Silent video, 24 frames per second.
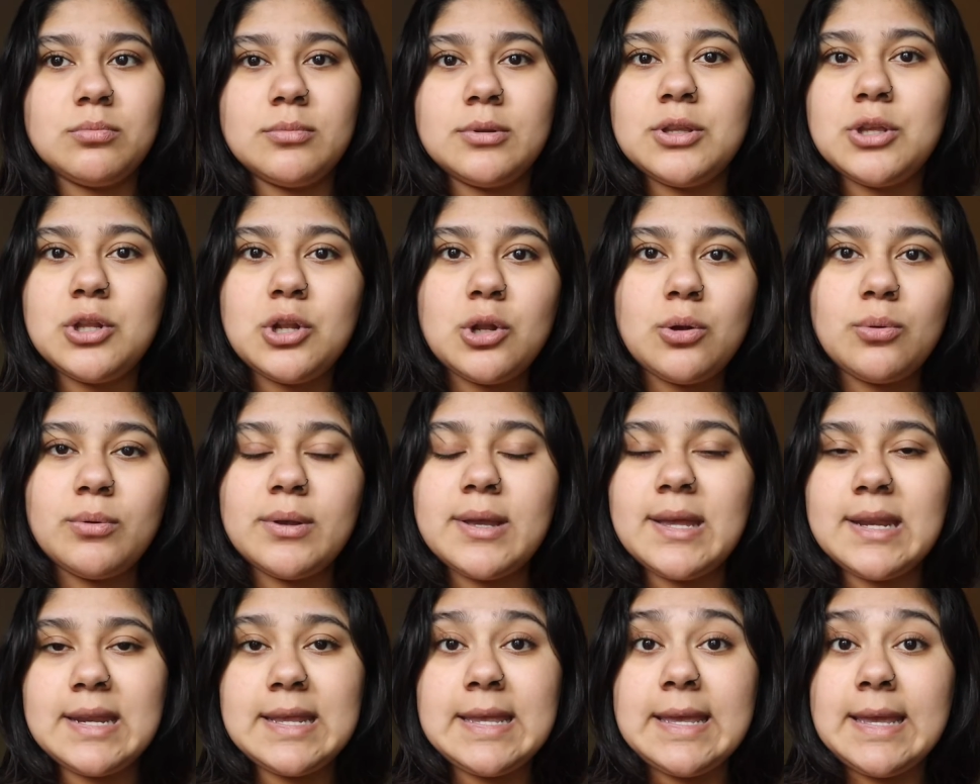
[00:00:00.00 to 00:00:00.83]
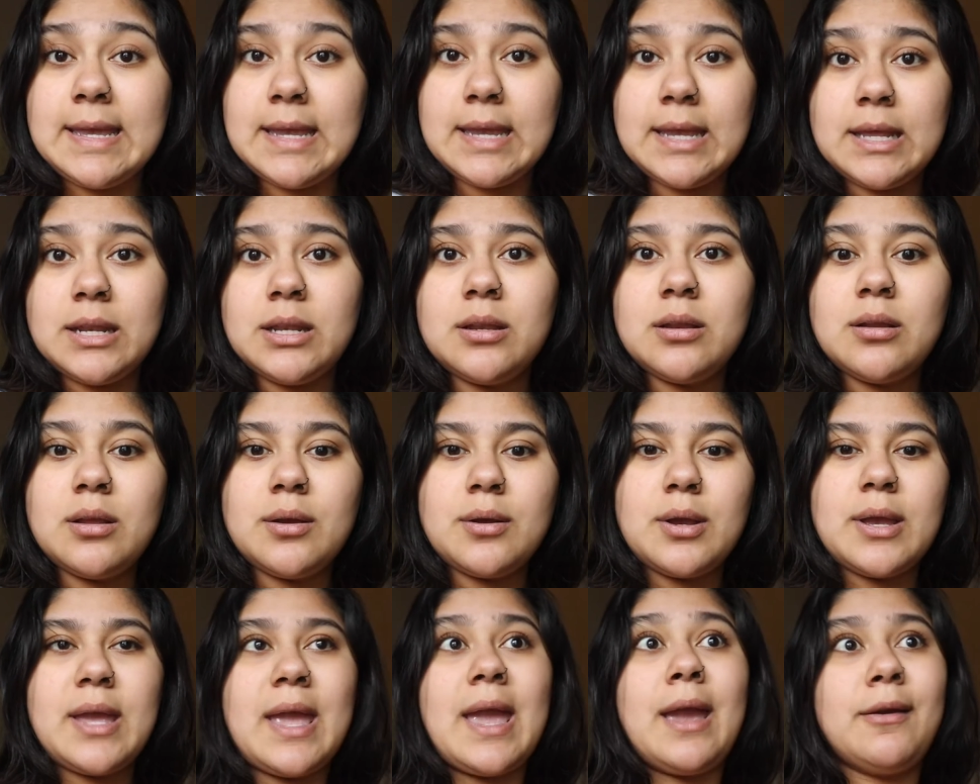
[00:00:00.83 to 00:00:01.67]
you know, getting in
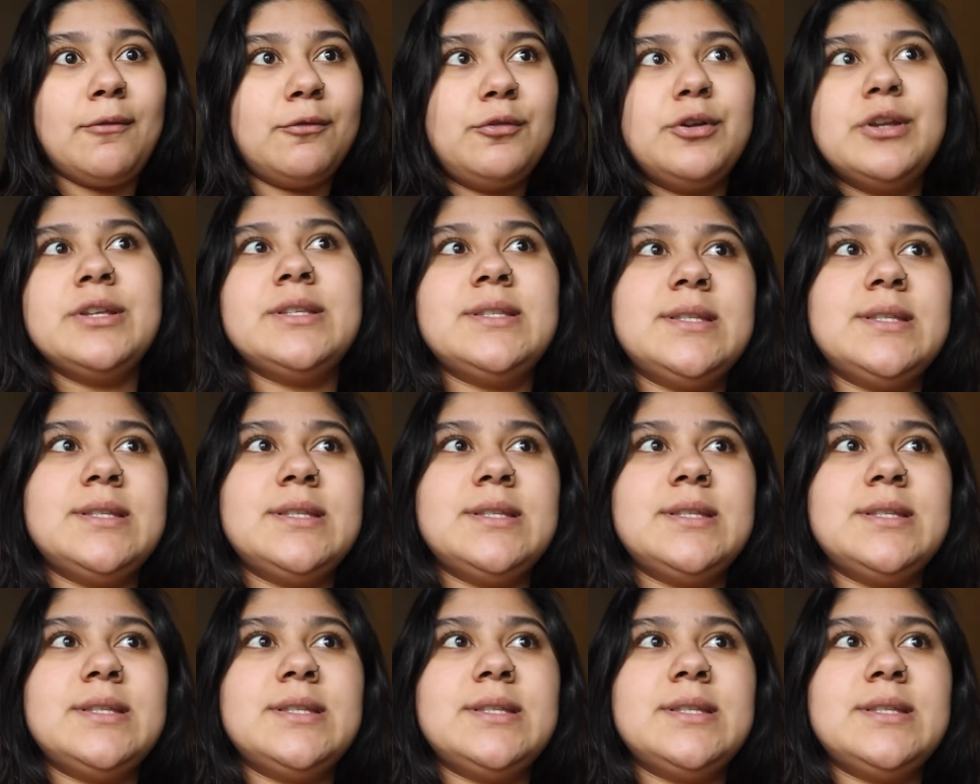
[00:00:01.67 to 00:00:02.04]
every